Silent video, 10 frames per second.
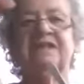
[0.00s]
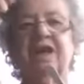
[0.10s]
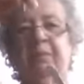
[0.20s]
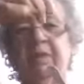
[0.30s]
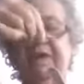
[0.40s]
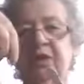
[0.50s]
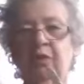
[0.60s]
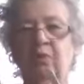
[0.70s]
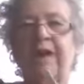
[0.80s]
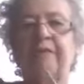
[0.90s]
up, and then
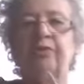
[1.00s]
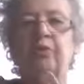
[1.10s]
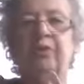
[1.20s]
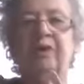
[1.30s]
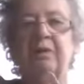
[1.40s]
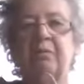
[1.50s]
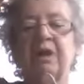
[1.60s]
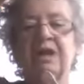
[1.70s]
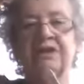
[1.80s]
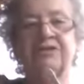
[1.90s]
around the rim is a